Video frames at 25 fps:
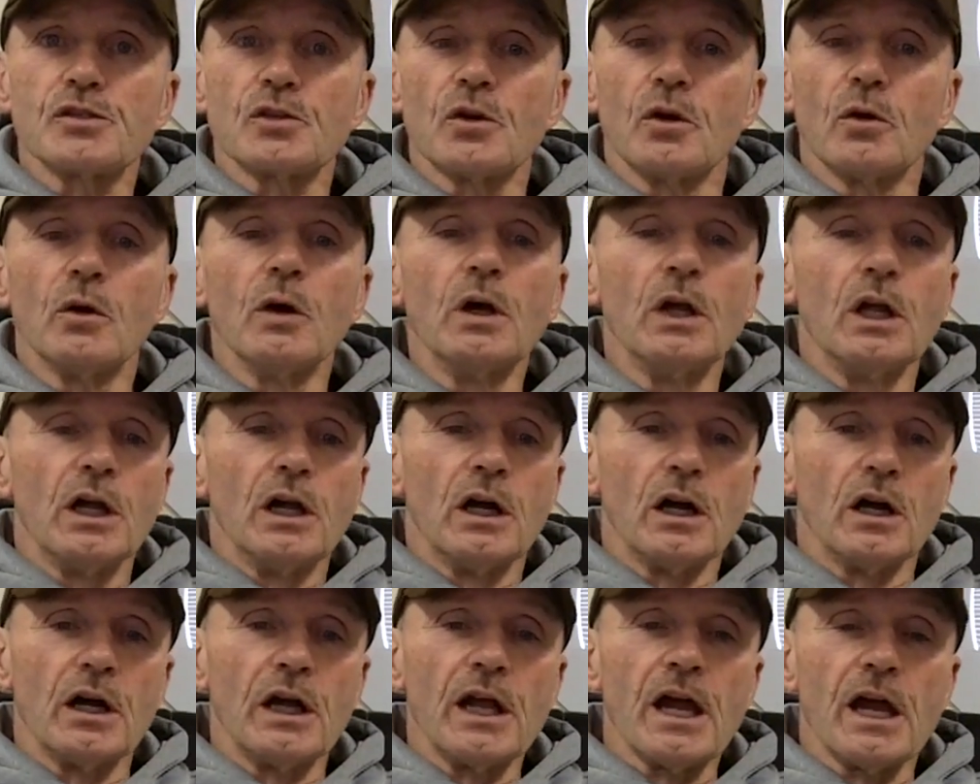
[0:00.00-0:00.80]
So,
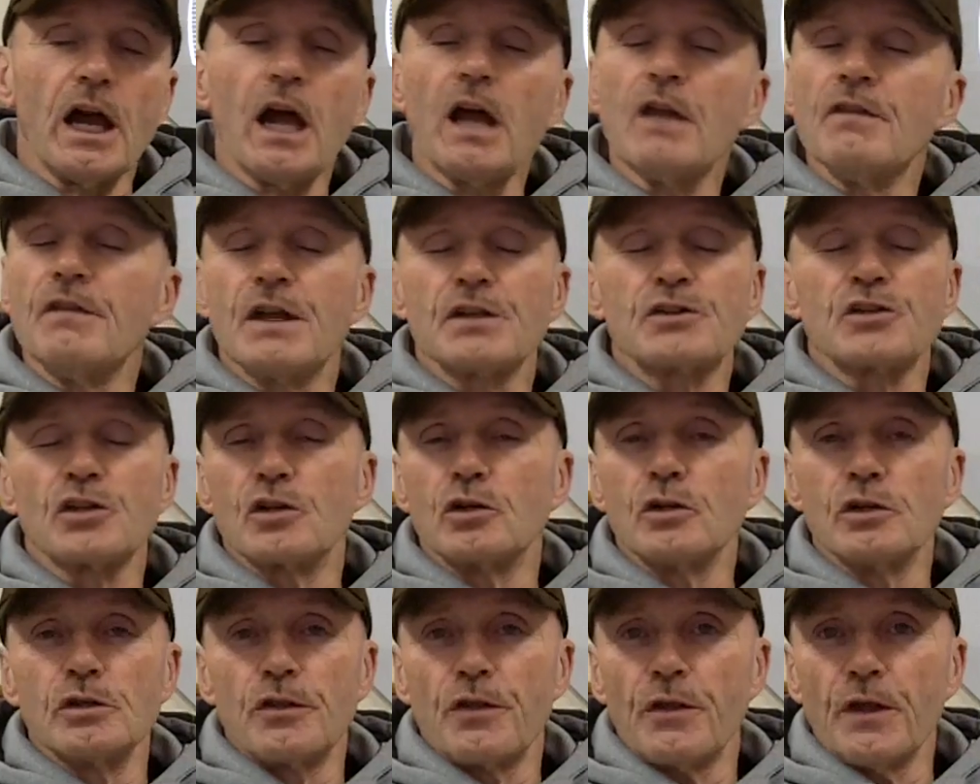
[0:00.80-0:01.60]
uh, and that's
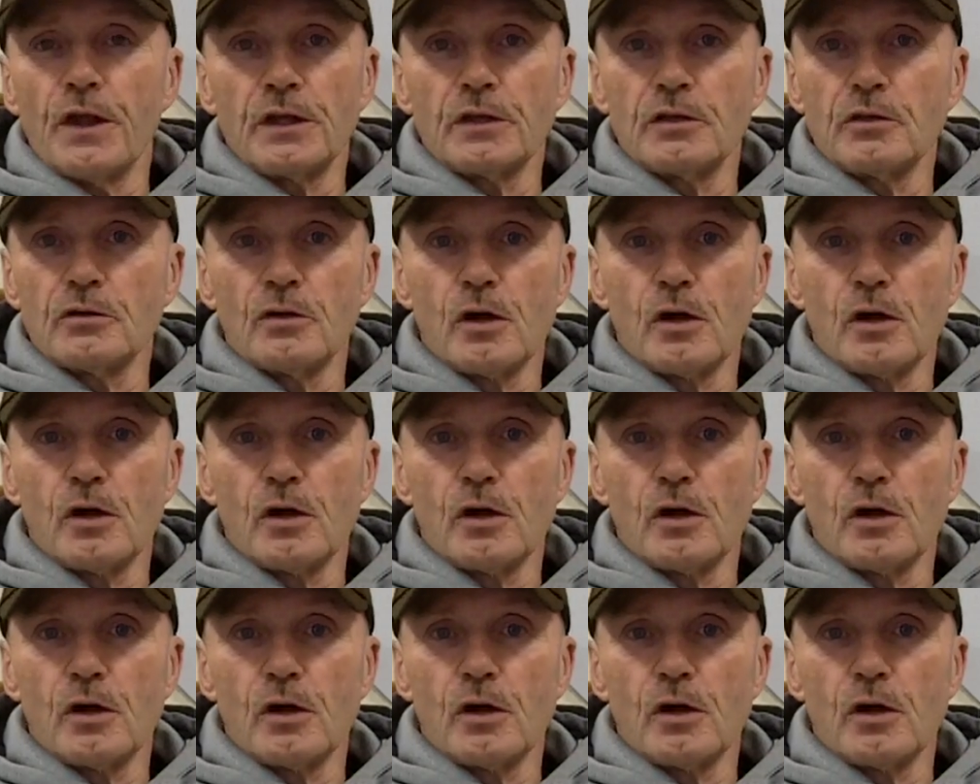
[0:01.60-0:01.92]
a good thing.